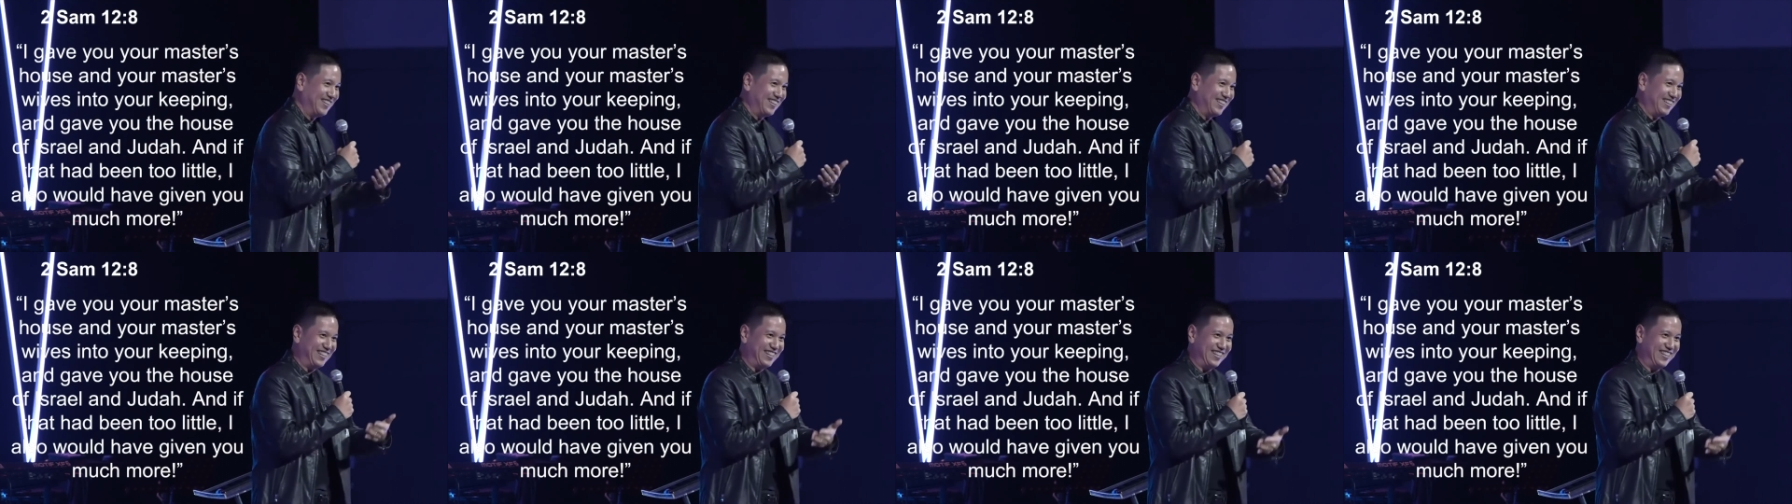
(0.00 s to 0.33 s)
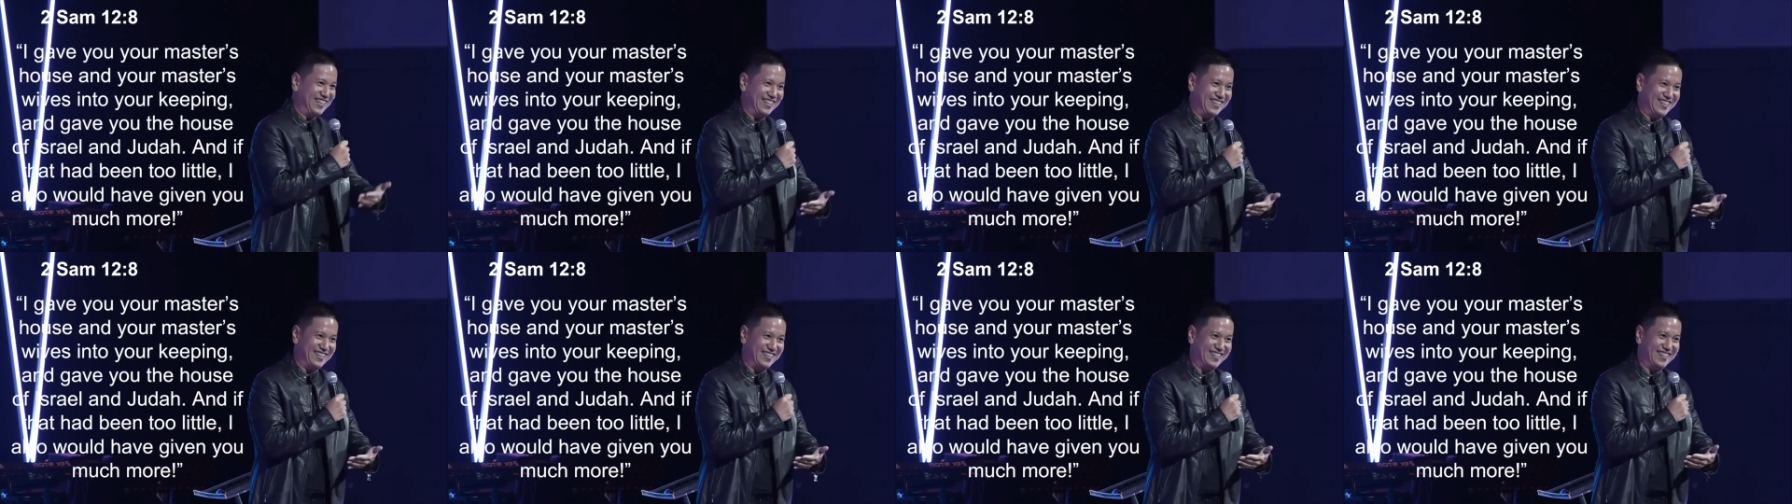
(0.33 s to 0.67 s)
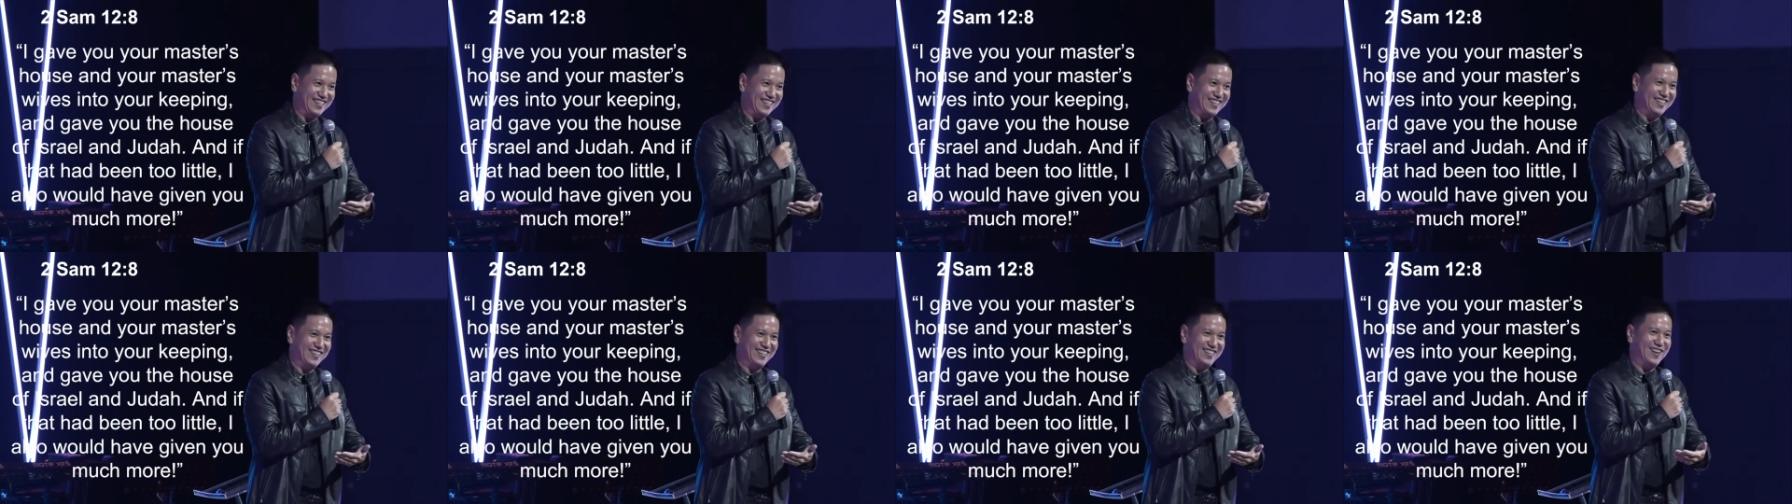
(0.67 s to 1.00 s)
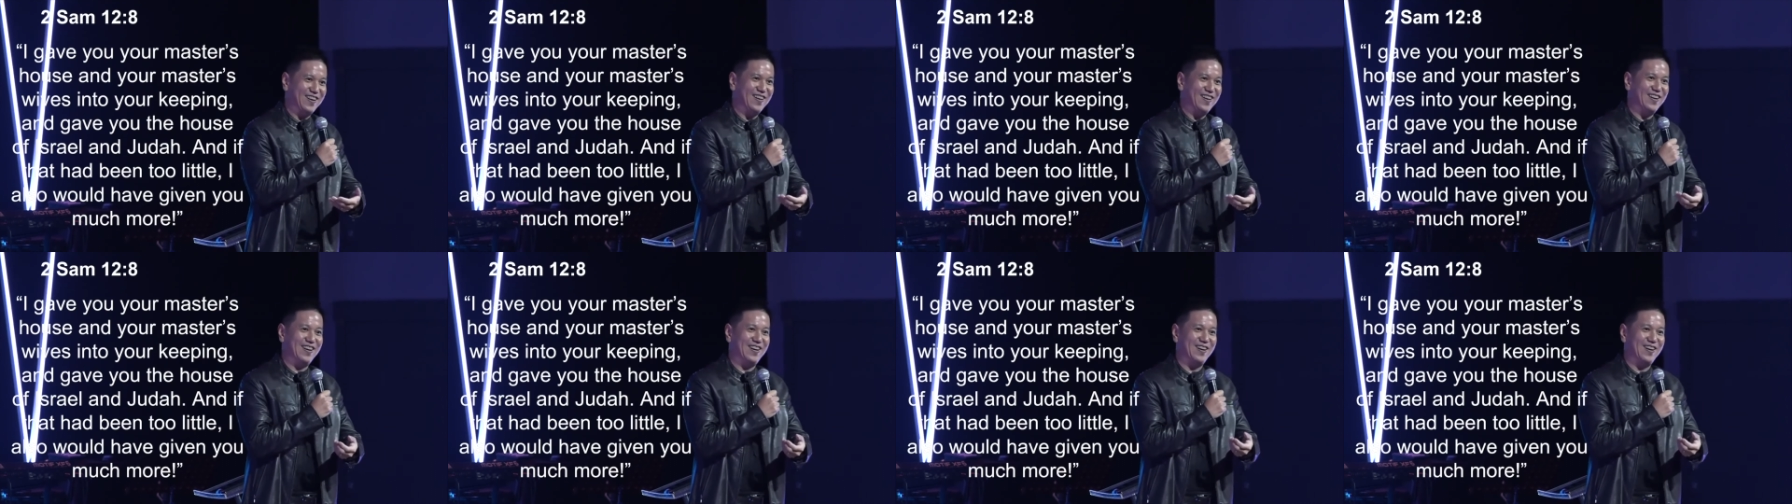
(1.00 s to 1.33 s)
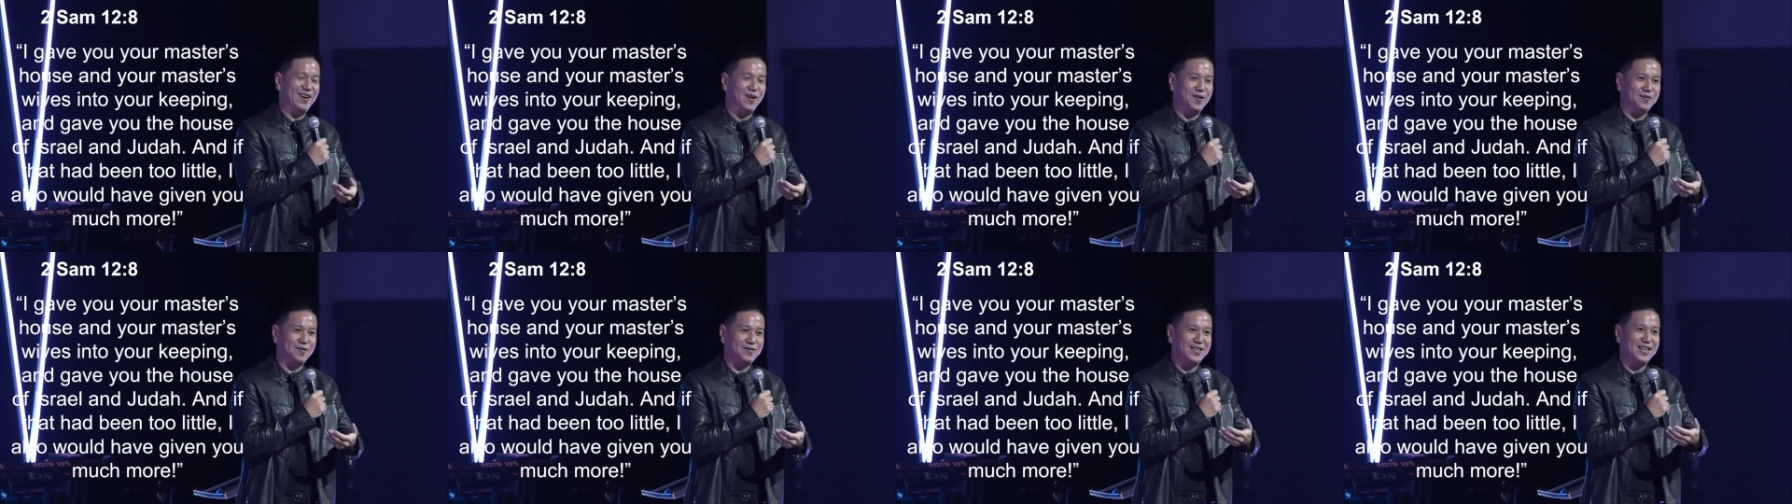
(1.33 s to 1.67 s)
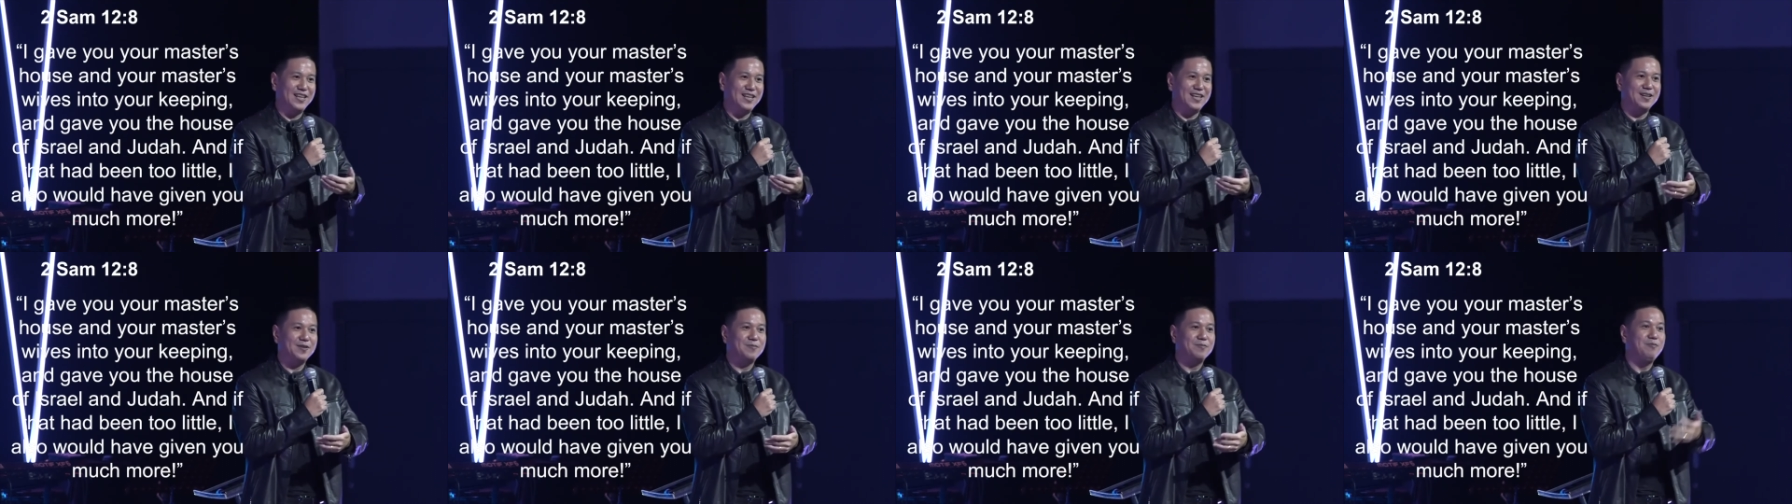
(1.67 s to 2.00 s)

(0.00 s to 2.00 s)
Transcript: the, uh, uh, of the